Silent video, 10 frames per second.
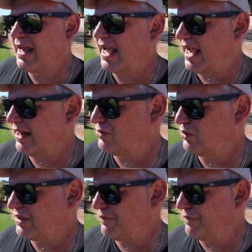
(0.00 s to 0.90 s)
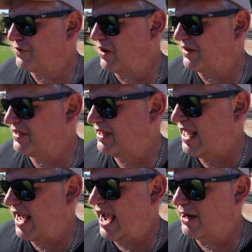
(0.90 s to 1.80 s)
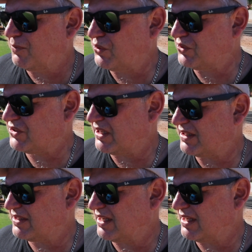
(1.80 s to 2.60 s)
And look, if you've got animals that,